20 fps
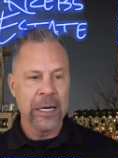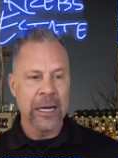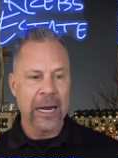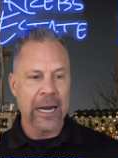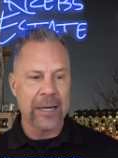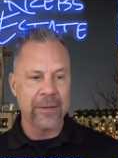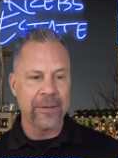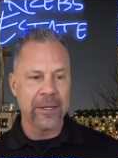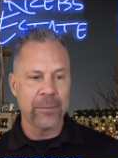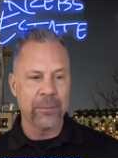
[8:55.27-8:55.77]

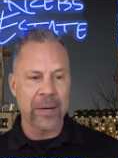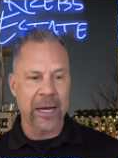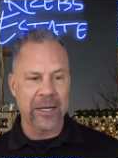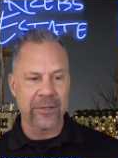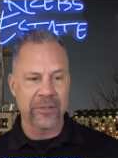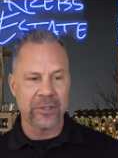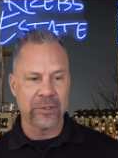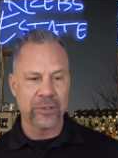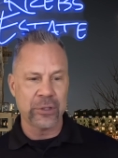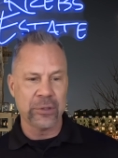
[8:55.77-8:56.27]
and then
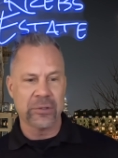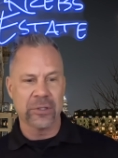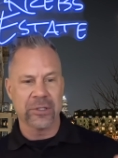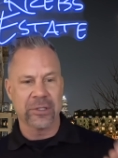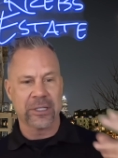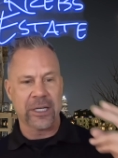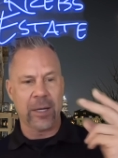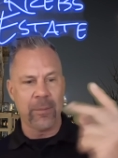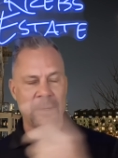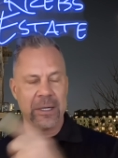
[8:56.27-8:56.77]

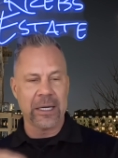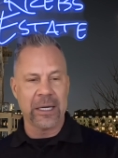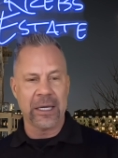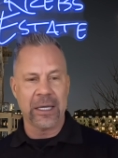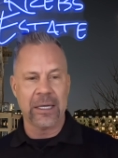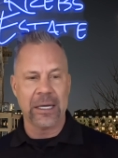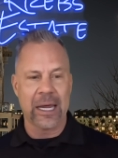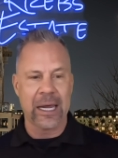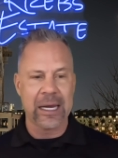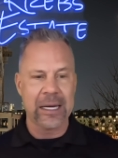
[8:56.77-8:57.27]
Massachusetts coming
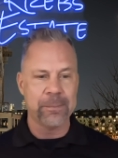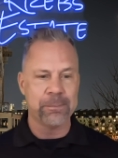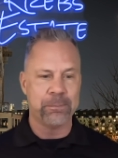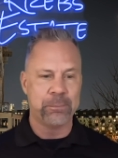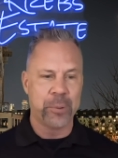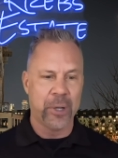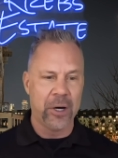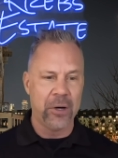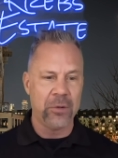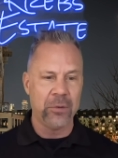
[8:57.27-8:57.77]
in a
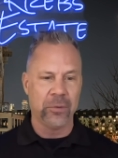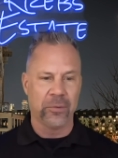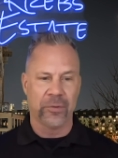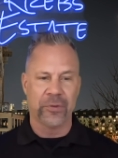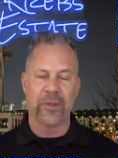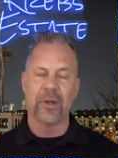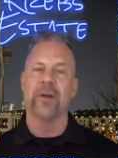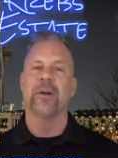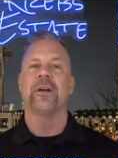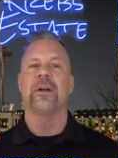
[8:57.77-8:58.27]

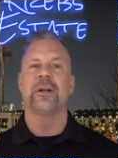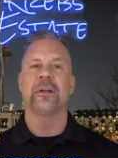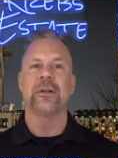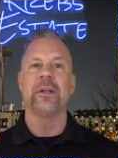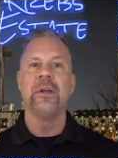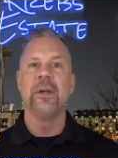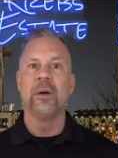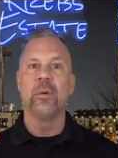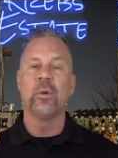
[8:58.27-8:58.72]
bold third